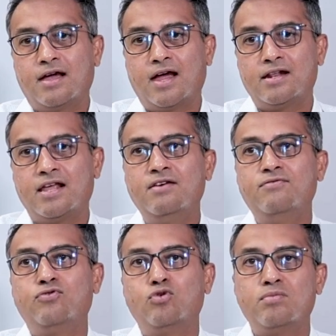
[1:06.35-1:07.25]
And then a
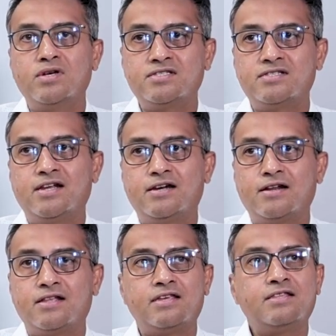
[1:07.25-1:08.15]
few months later,
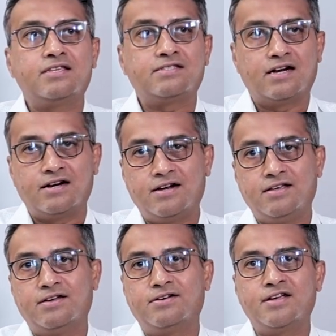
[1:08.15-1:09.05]
I think they started
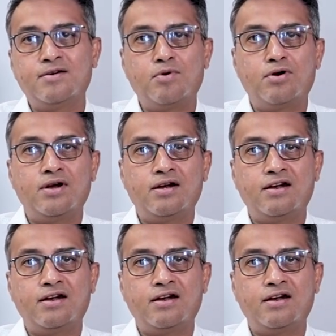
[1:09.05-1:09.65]
hearing about it,